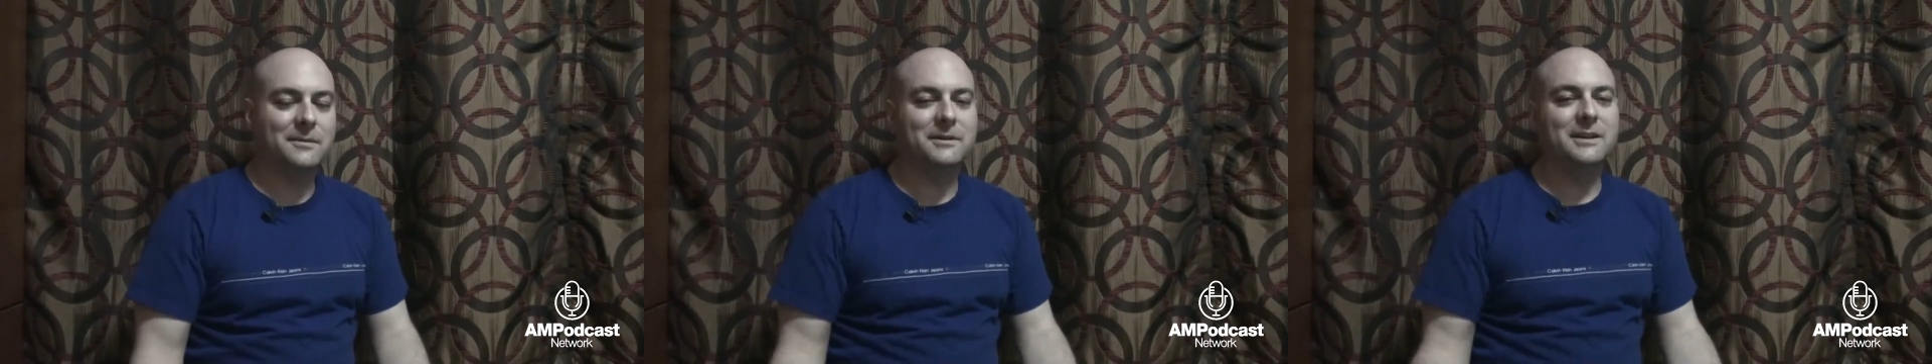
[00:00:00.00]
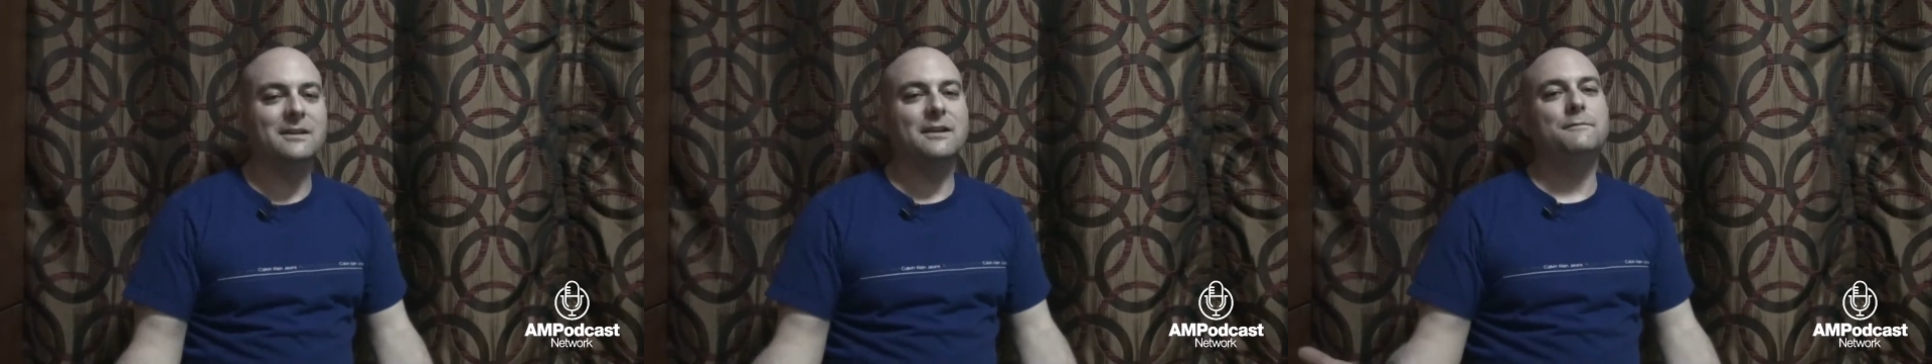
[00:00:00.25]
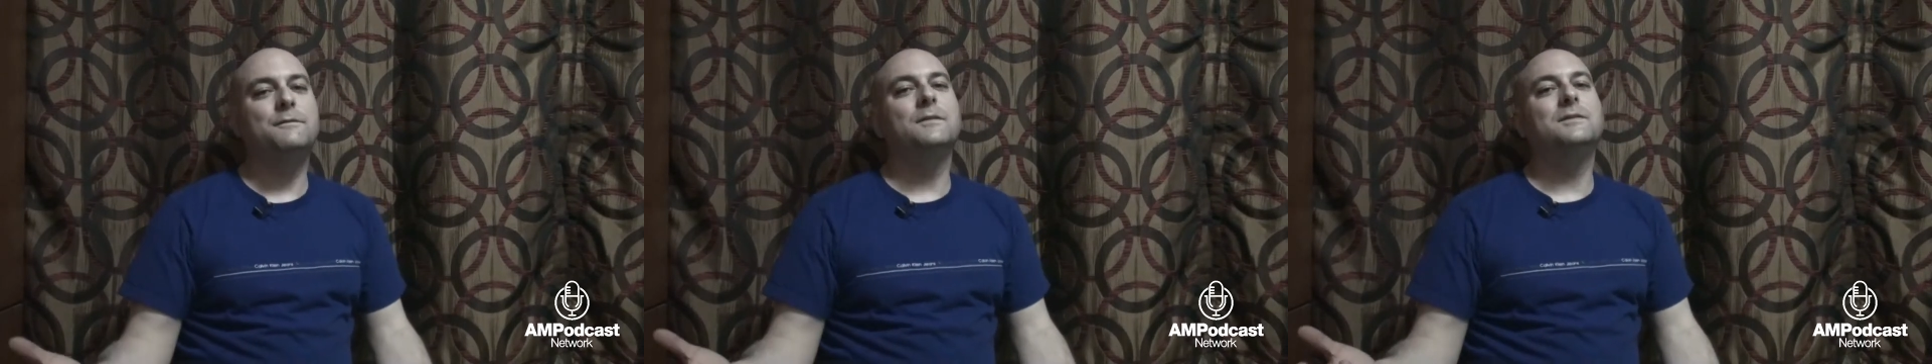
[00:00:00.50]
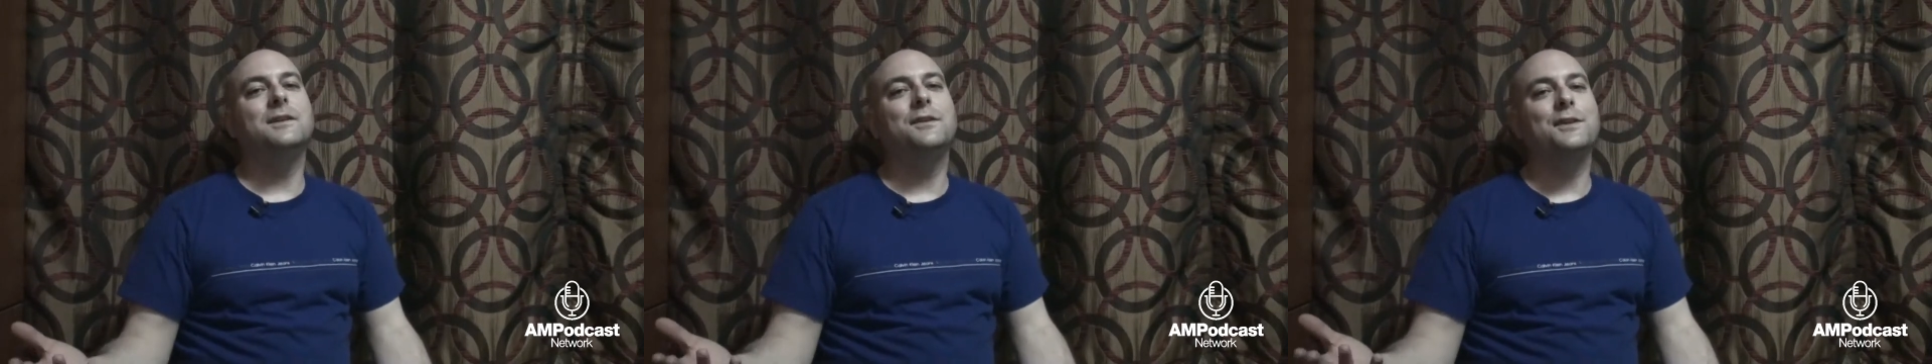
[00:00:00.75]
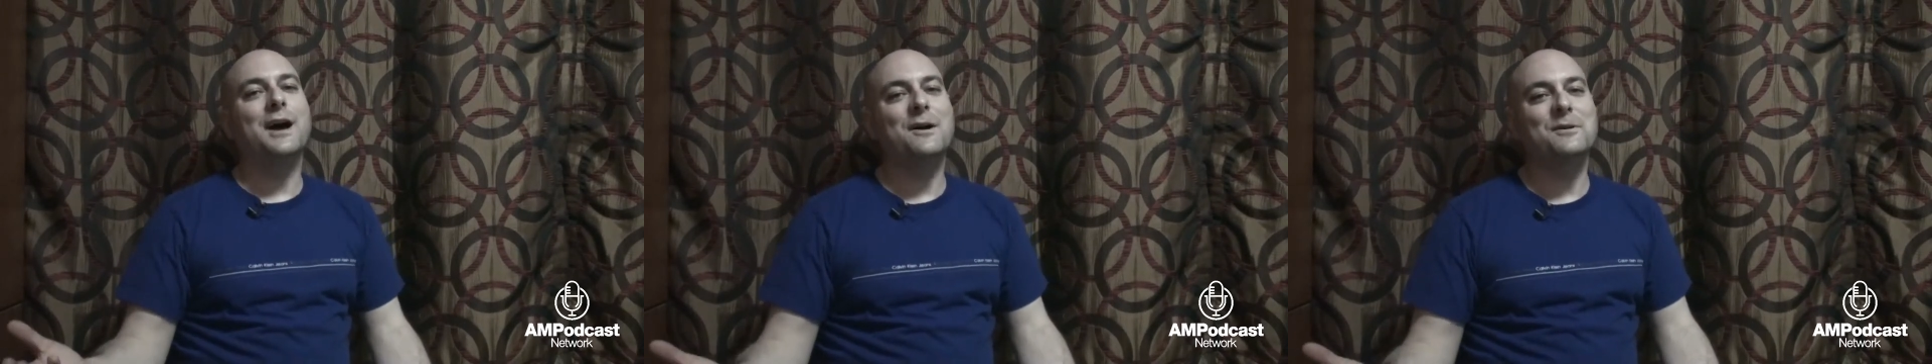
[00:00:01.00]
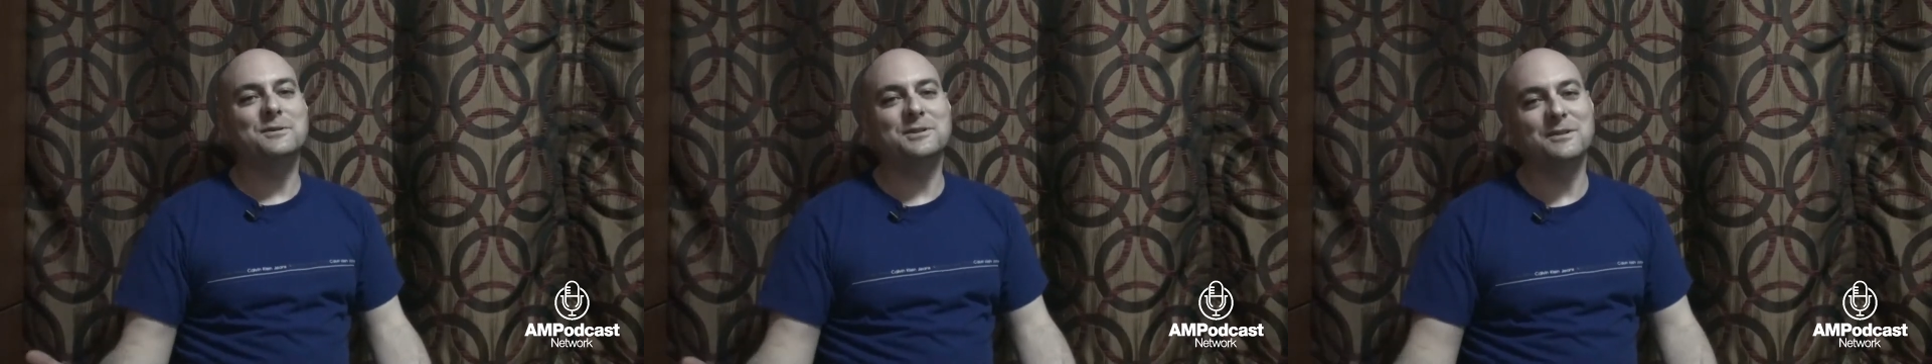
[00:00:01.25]
I'm gonna get like fifty
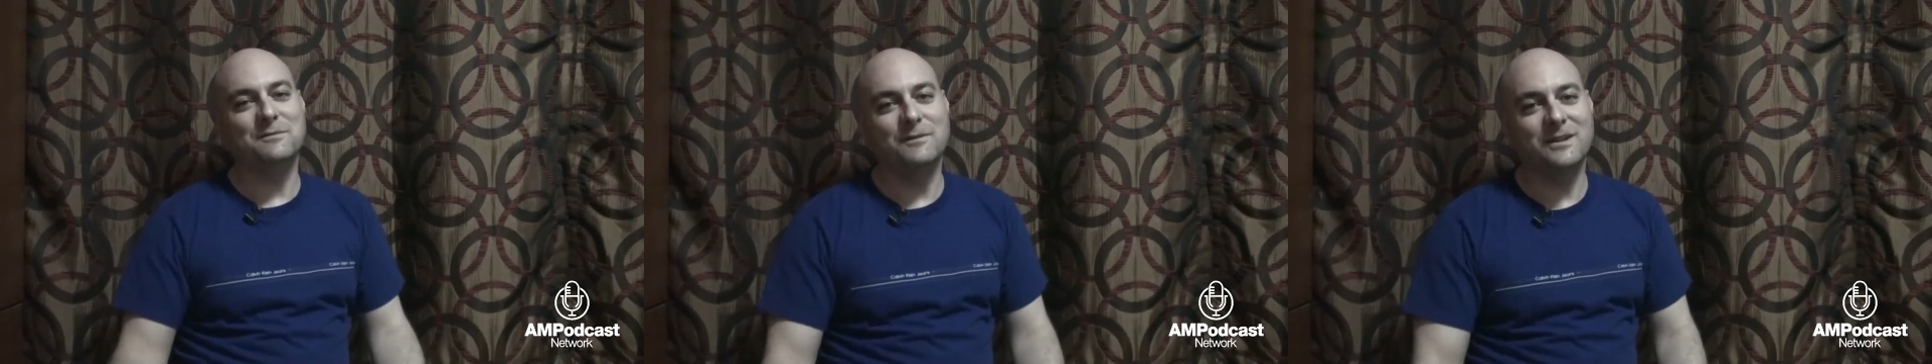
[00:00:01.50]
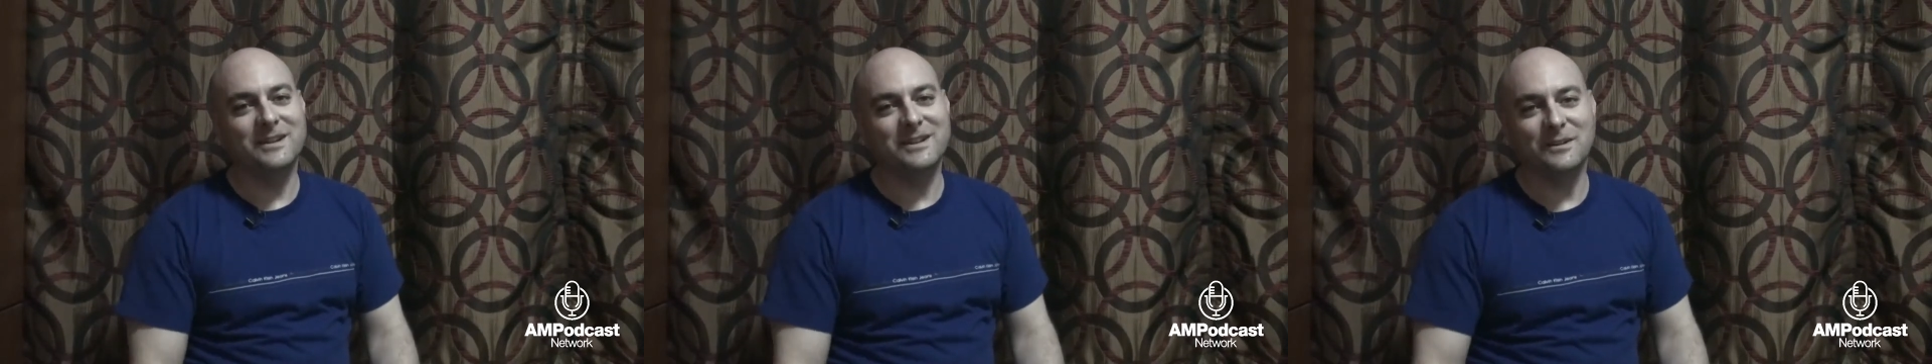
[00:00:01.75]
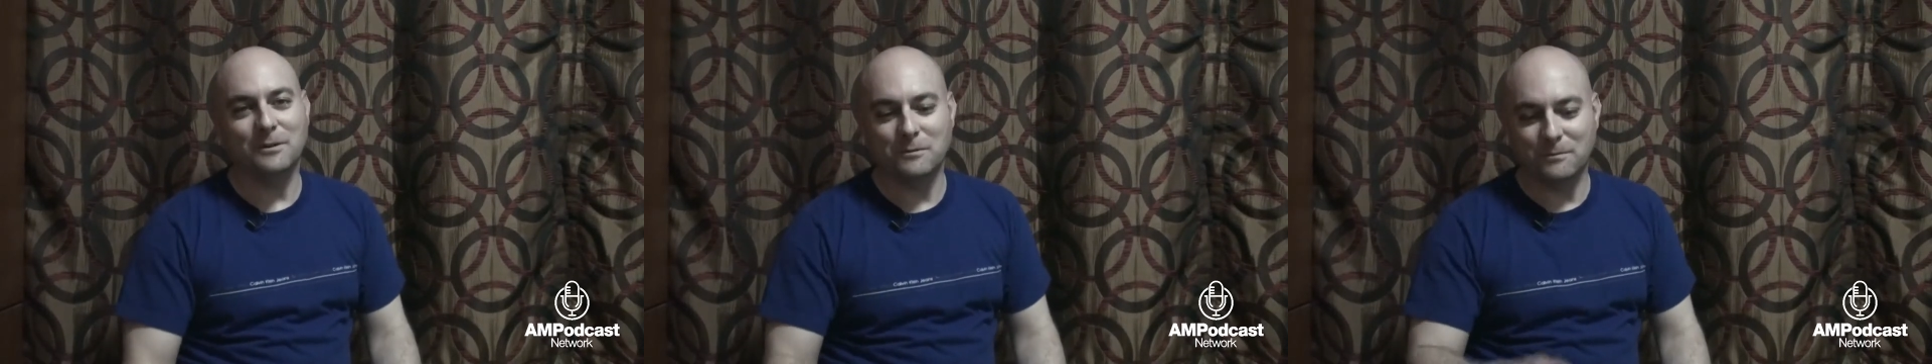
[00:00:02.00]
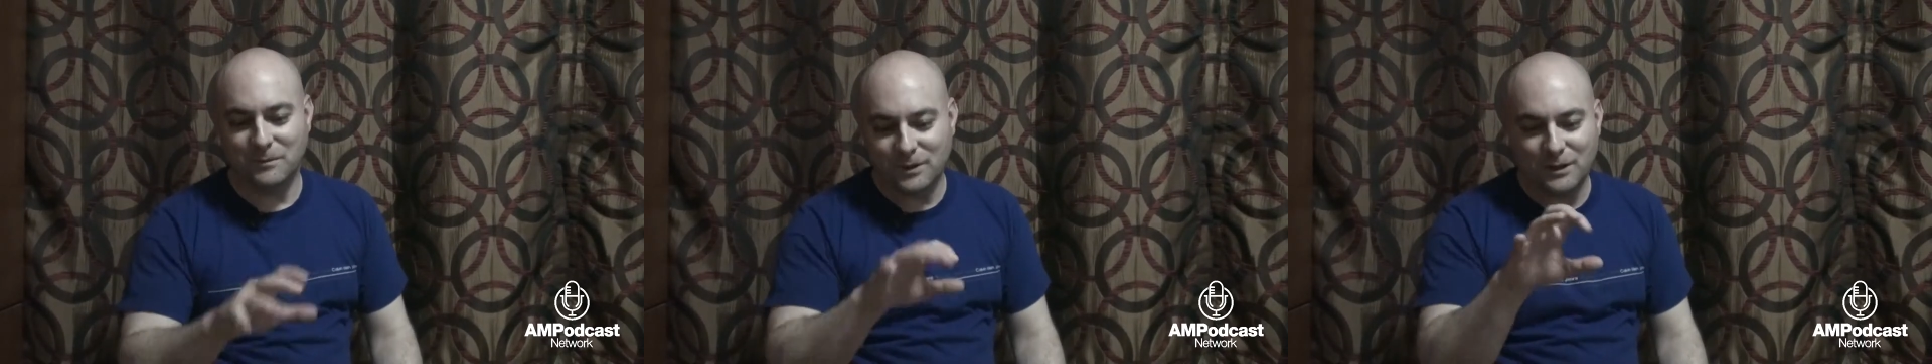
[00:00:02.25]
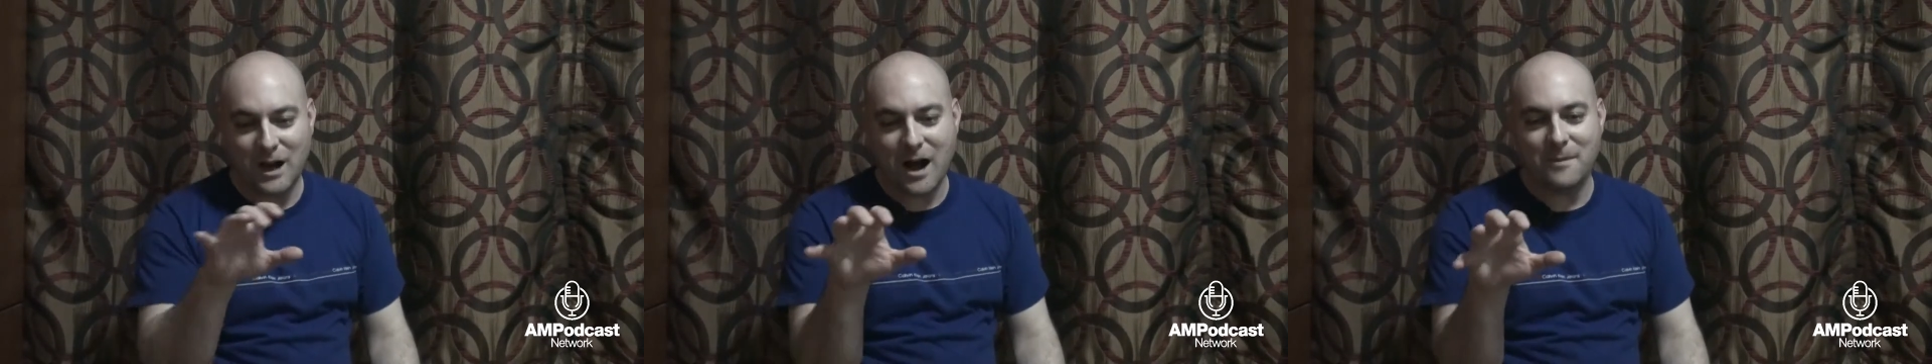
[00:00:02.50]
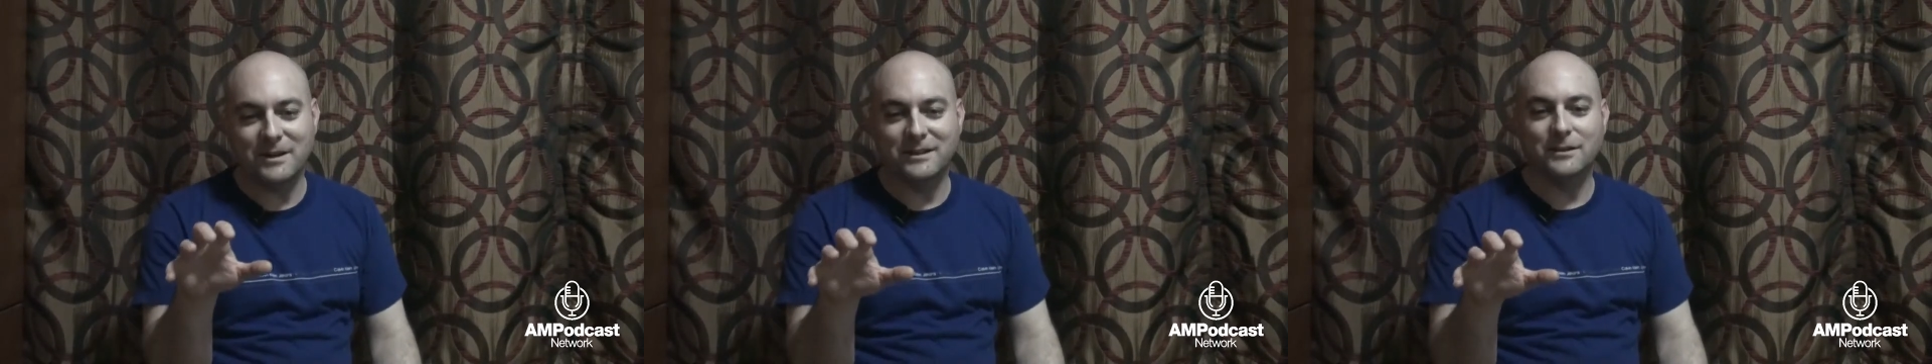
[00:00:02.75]
thousand, you know,
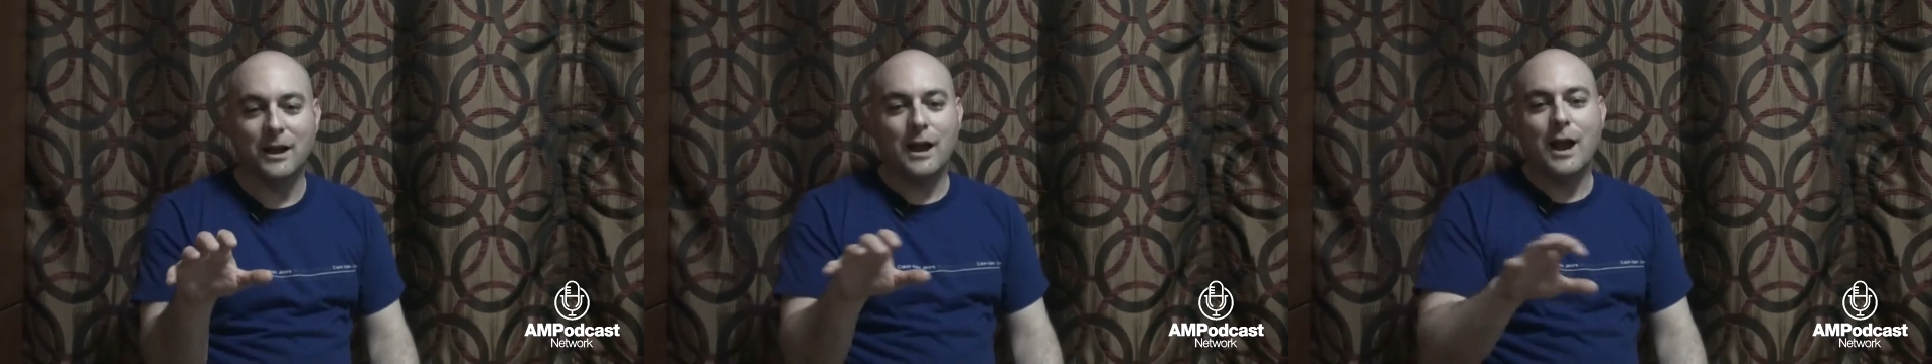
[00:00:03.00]
comments.